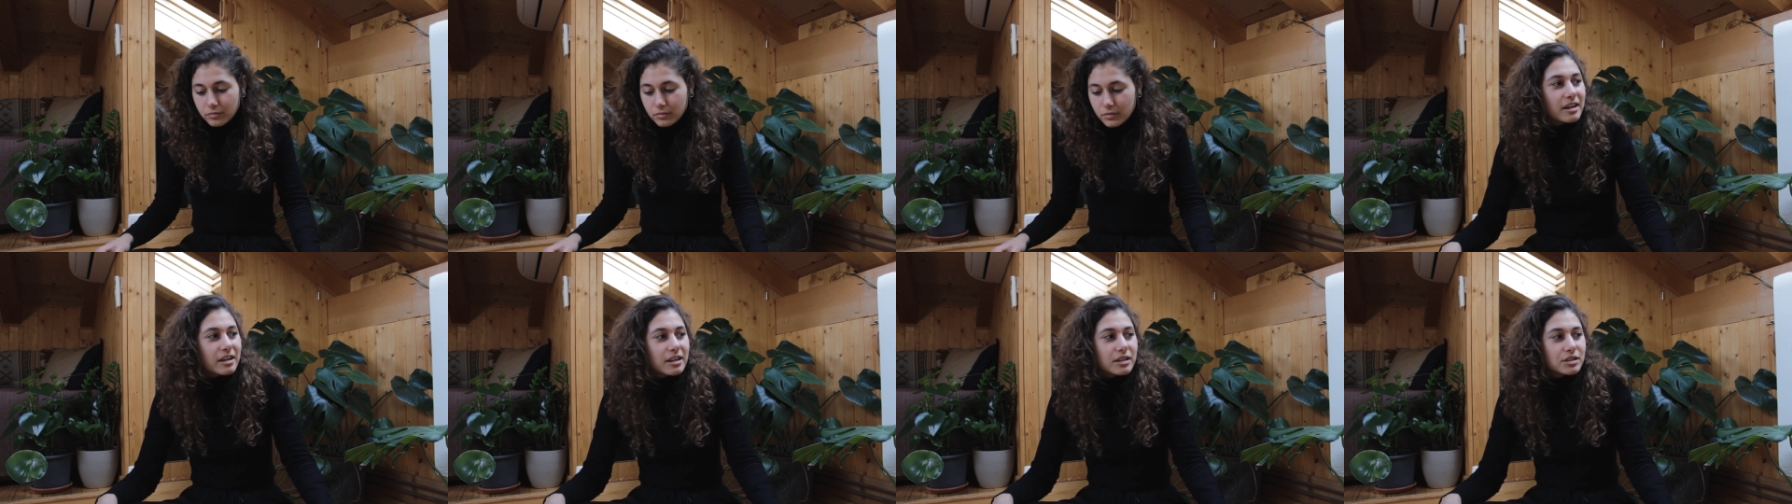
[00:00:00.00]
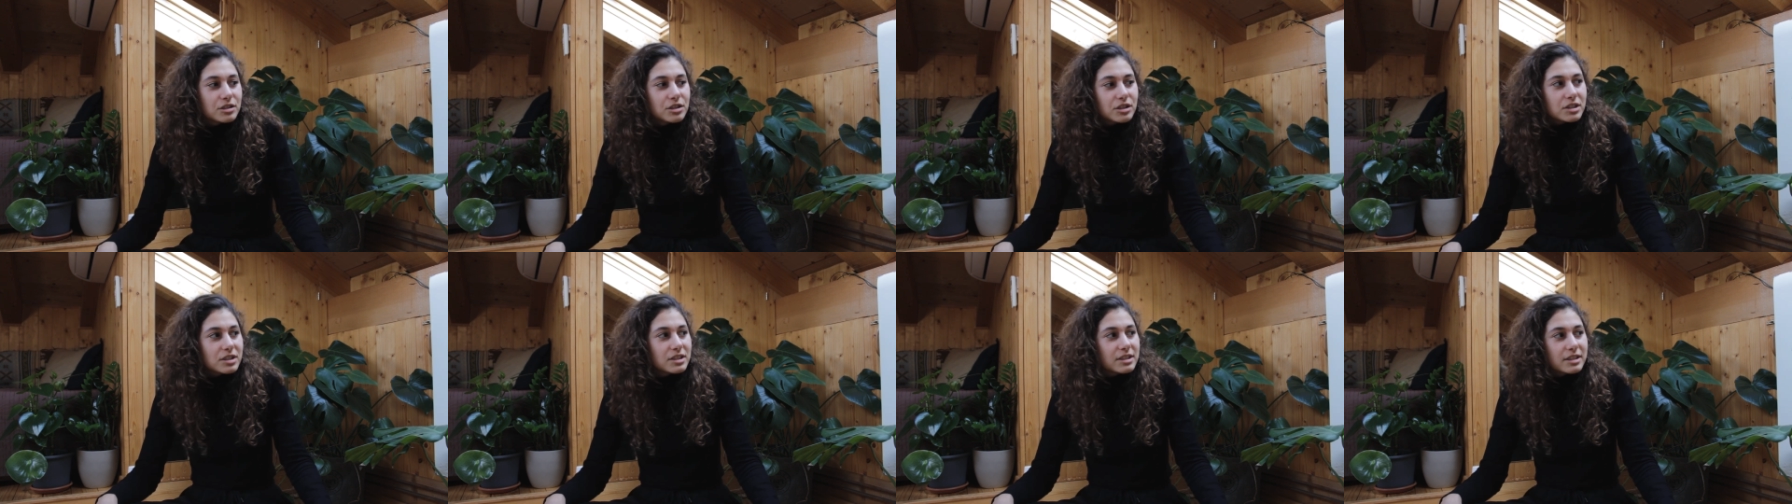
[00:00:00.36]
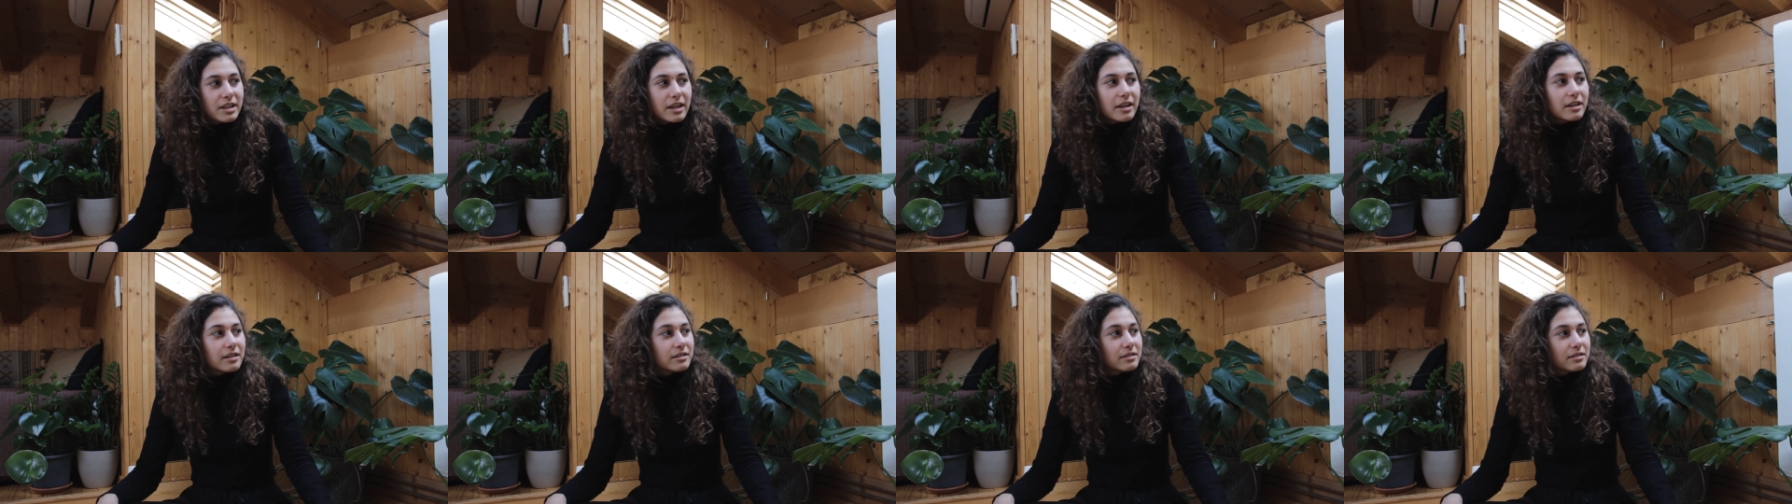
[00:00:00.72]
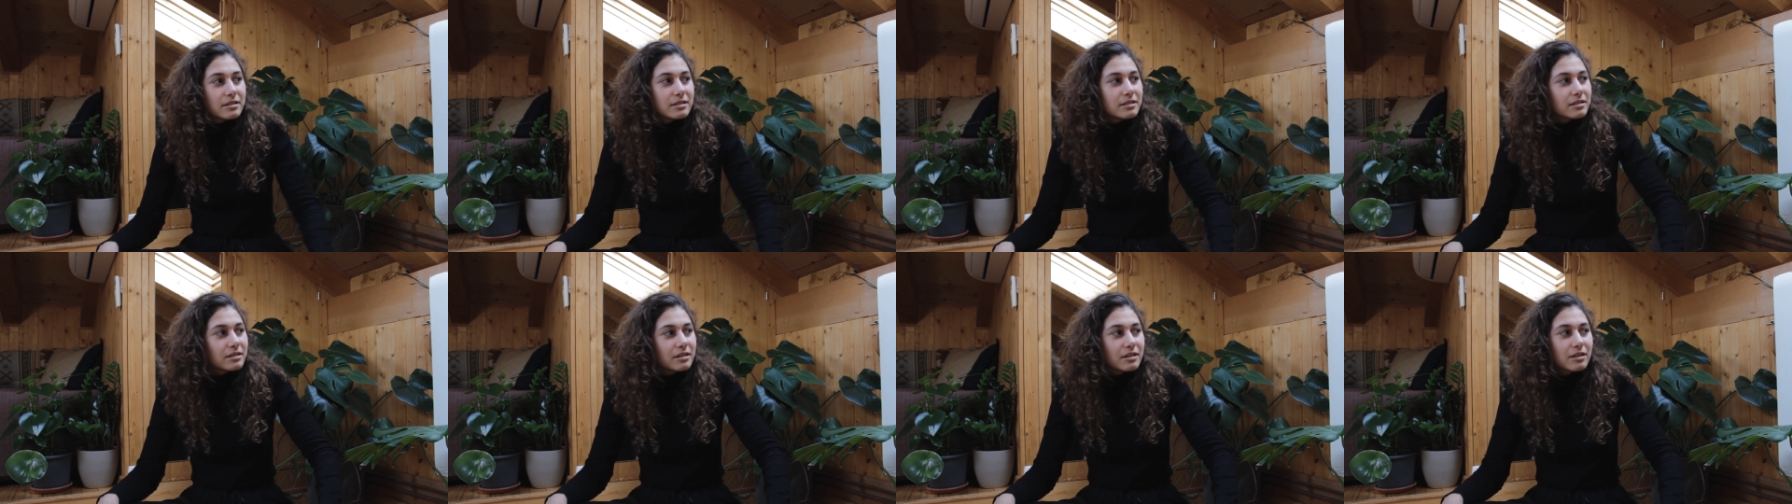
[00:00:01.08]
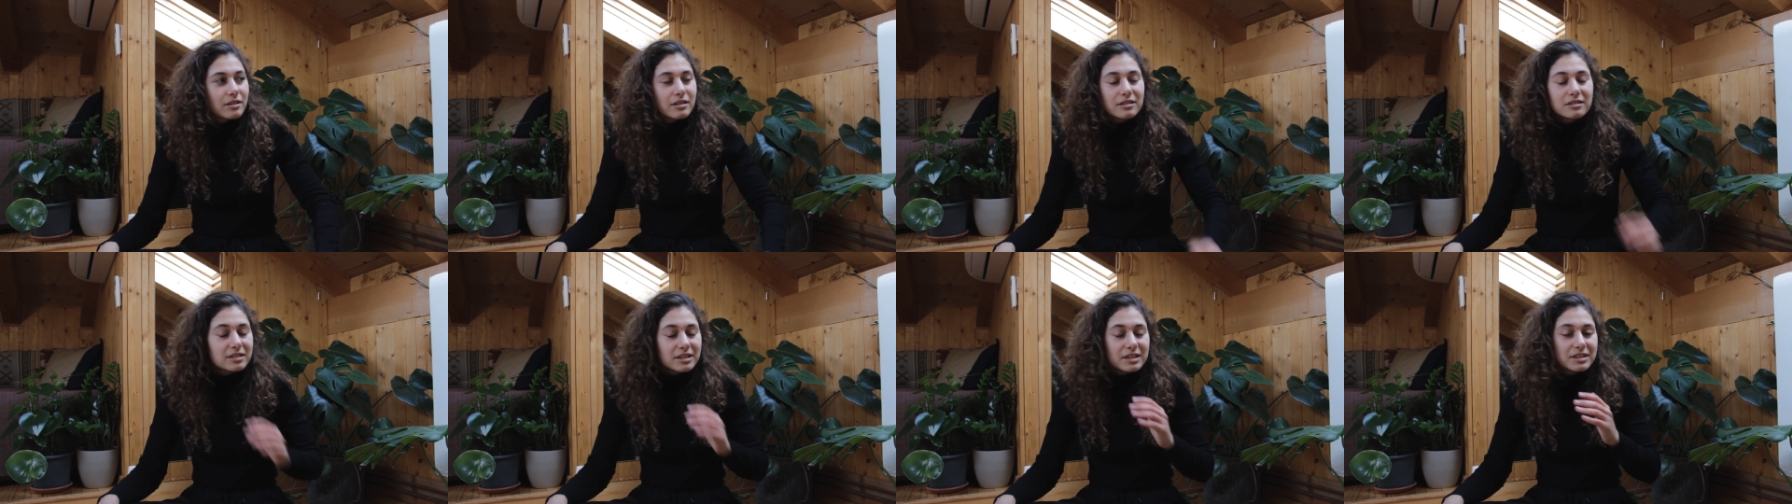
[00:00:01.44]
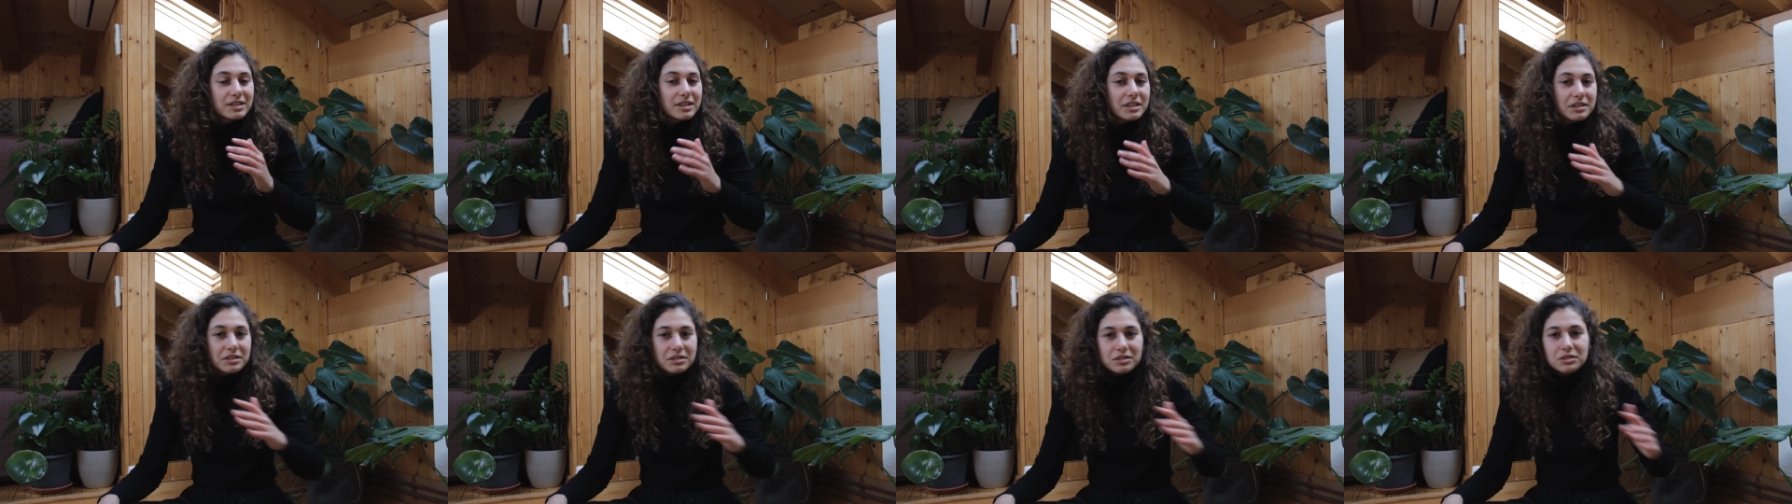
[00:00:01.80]
And I just said, uh,
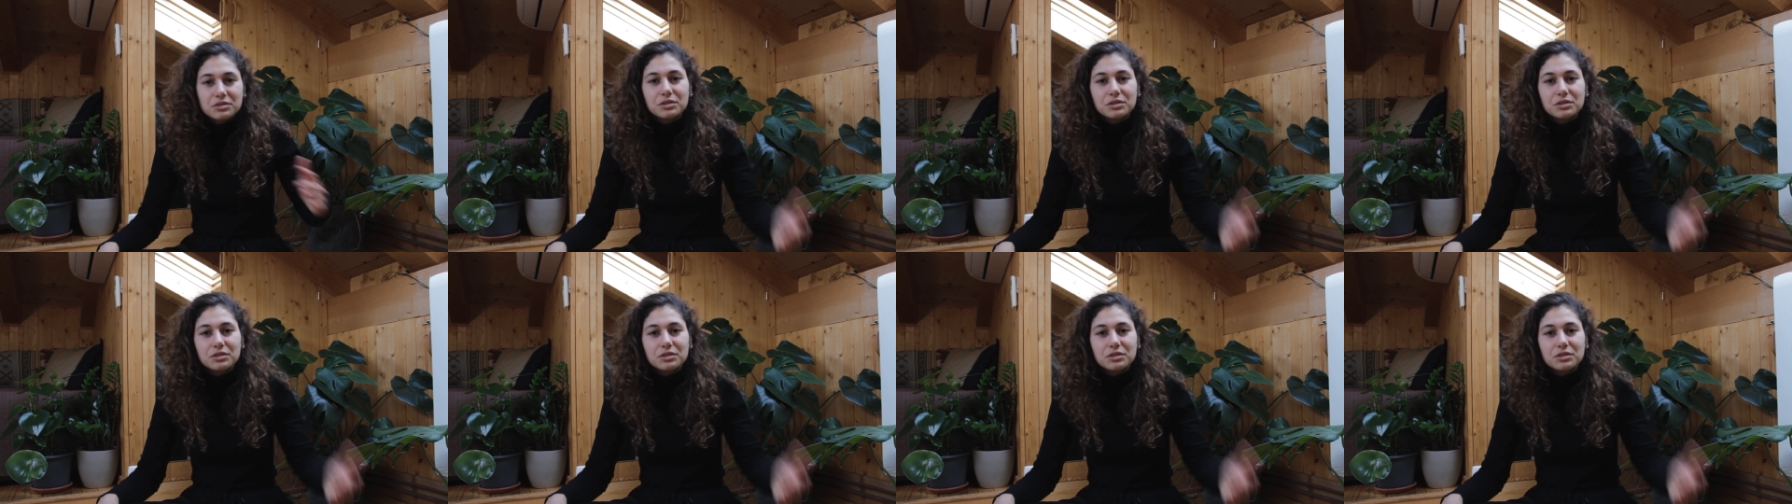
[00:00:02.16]
This isn't